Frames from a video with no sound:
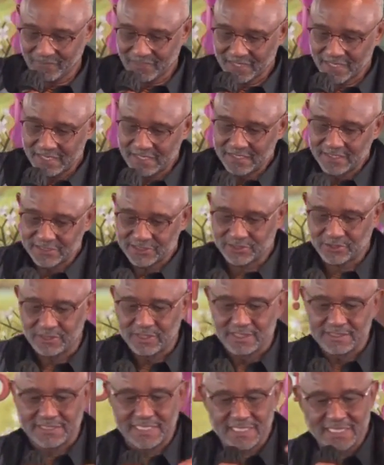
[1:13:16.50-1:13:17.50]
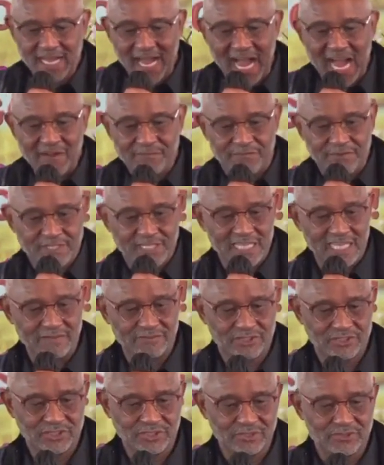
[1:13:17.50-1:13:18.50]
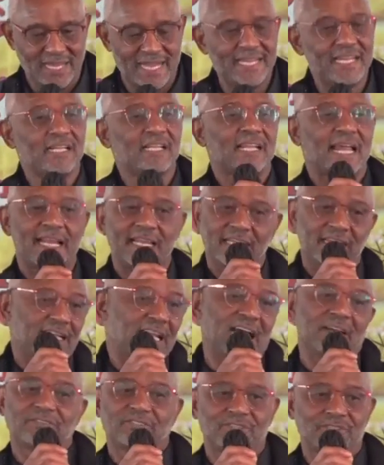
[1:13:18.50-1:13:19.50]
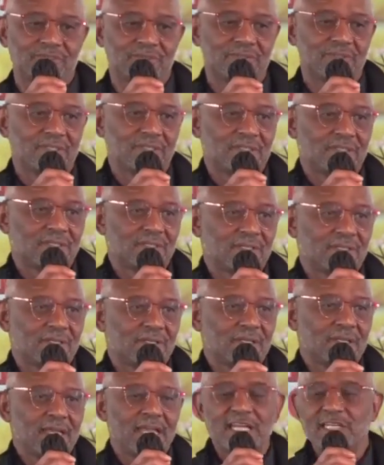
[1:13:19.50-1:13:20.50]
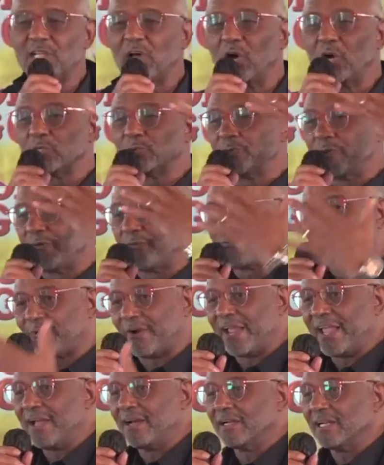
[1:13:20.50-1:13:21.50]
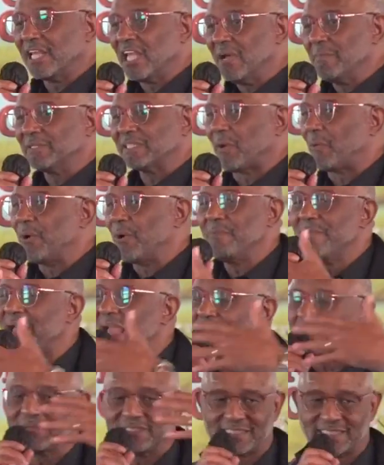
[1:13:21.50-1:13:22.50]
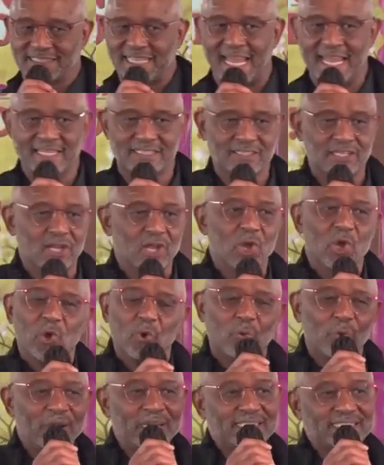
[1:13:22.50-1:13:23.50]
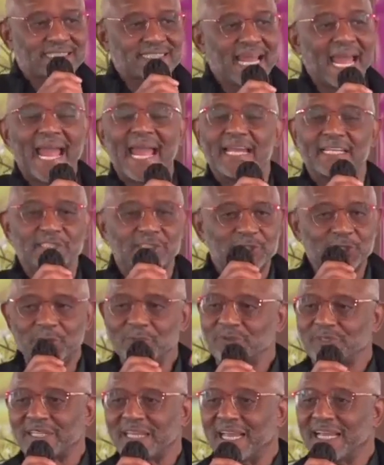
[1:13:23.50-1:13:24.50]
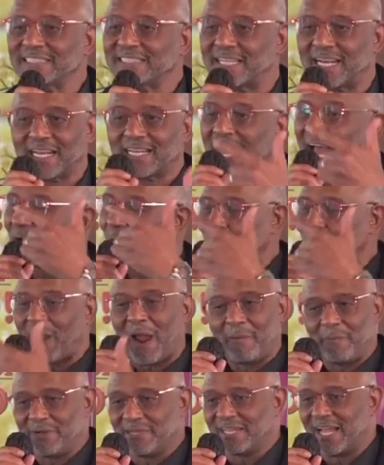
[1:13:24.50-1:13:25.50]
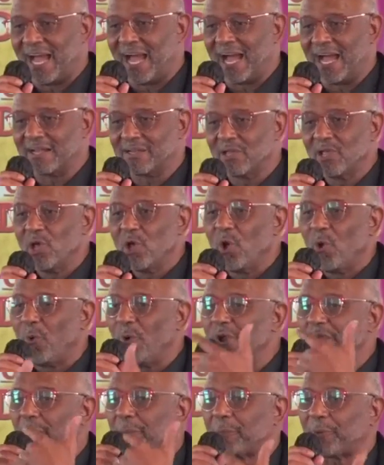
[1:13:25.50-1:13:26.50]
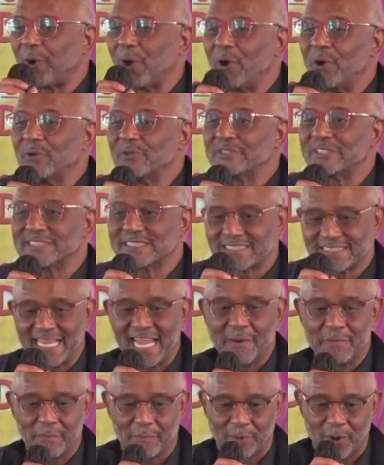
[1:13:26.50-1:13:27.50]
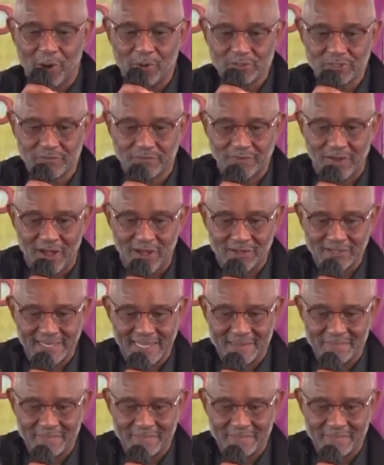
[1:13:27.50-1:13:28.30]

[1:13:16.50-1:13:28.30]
So, see, God forgives you and He, and he loves you. He knows we're frail humans and we make mistakes. We say and do things that are not right with God. We are prone to sin. We're prone to fall. Amen.